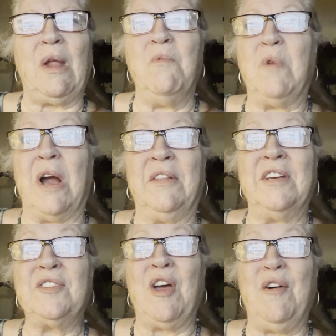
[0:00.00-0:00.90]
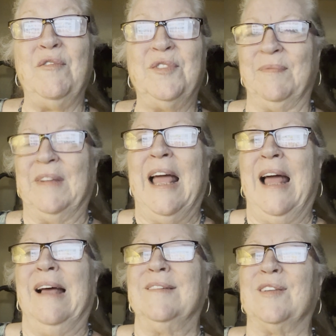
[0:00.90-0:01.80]
where this goes.
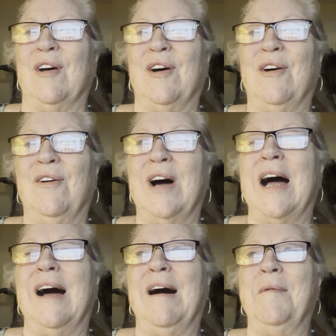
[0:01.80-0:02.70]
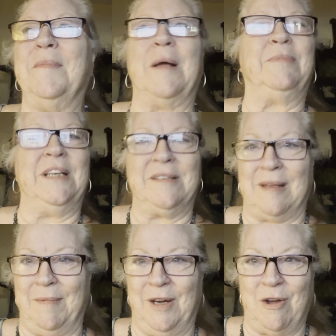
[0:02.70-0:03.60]
So please
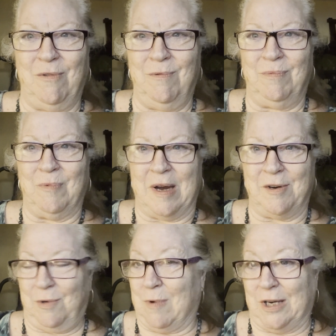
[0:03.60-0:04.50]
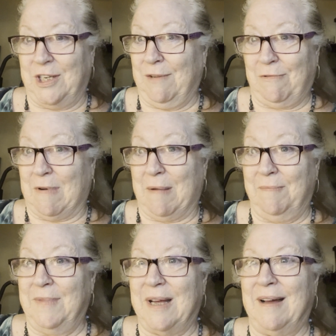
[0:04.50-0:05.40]
let me know where you're watching
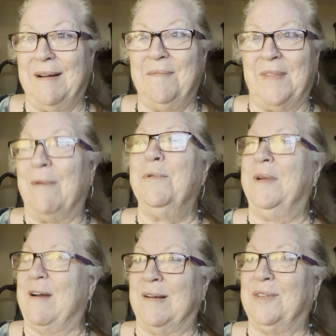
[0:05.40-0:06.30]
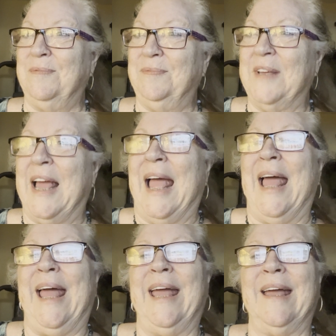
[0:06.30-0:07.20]
from. That would be awesome.
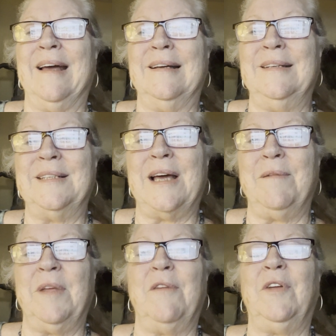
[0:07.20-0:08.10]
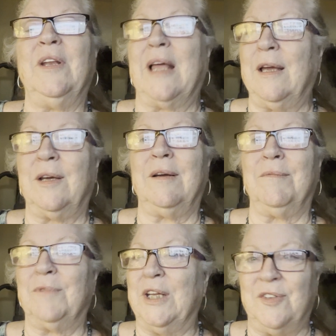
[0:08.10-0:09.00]
And if you like
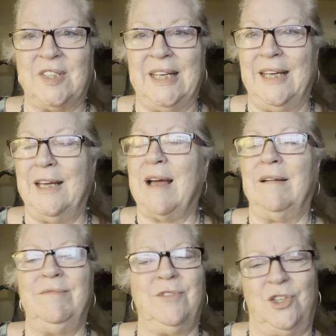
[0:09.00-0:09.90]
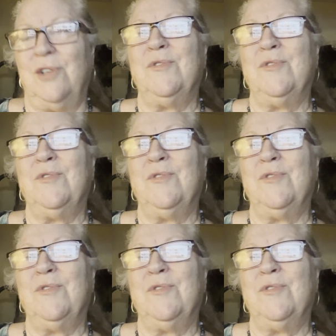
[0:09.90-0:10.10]
what you see, do